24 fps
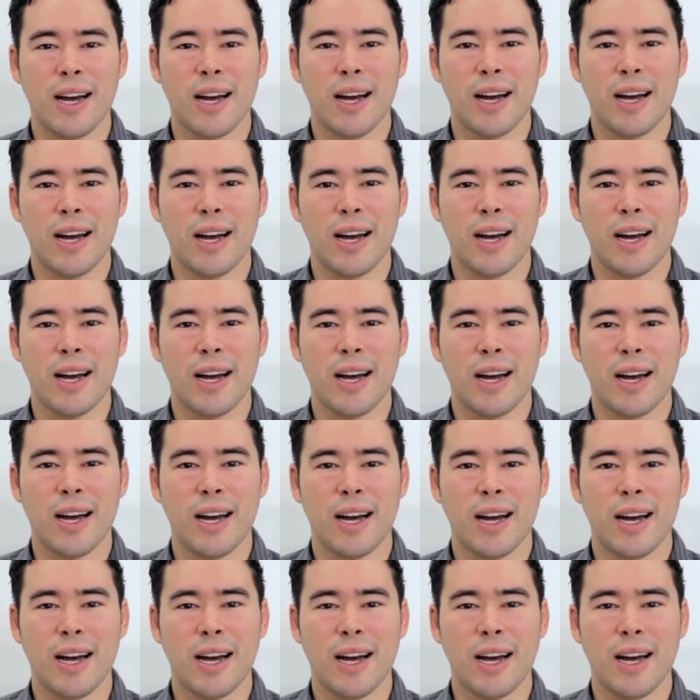Check this
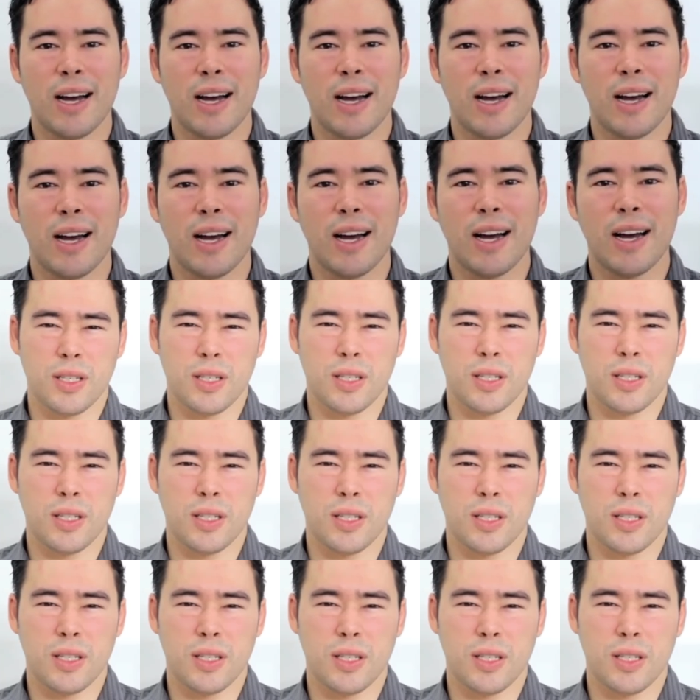out. So
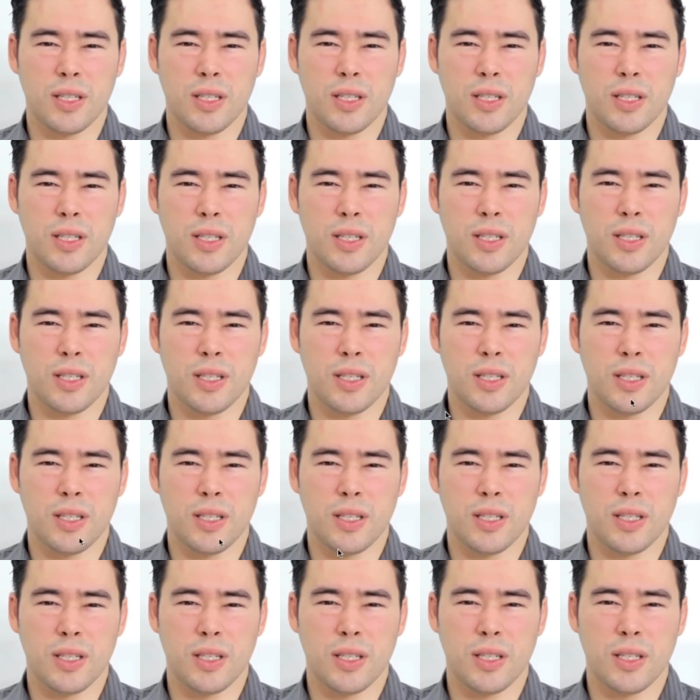now it's on normal
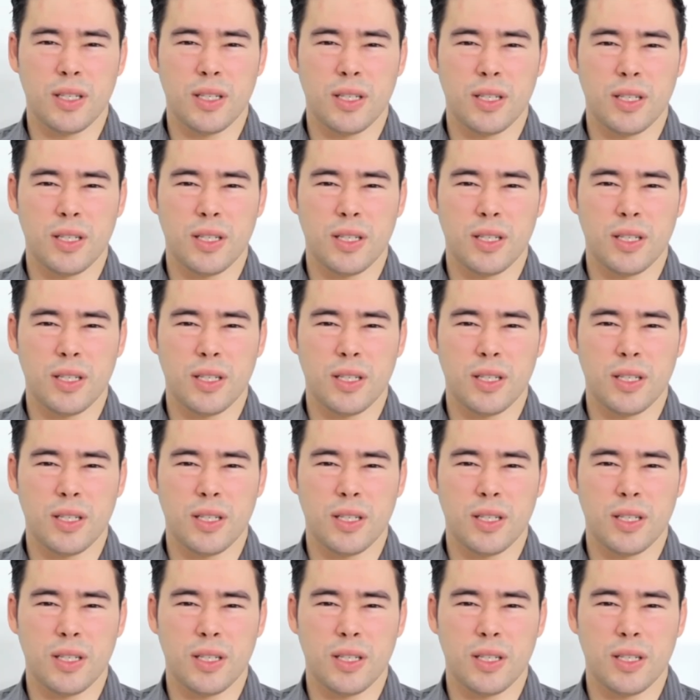speed.